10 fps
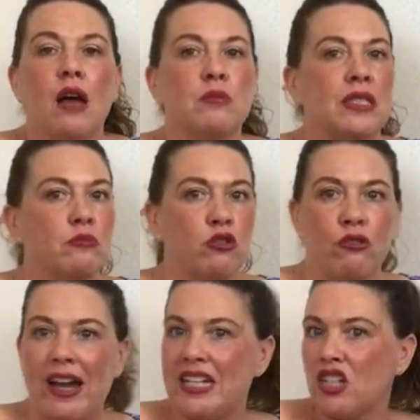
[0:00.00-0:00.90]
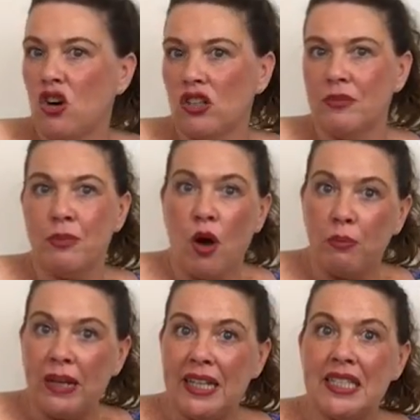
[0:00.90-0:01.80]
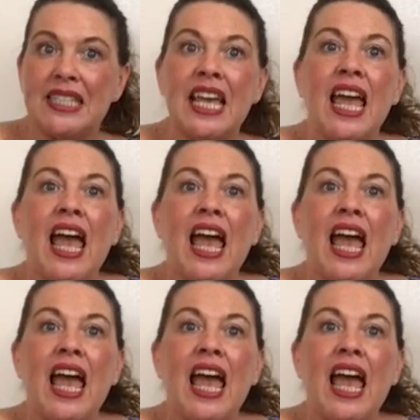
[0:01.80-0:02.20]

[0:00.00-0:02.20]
some great cotton poplins.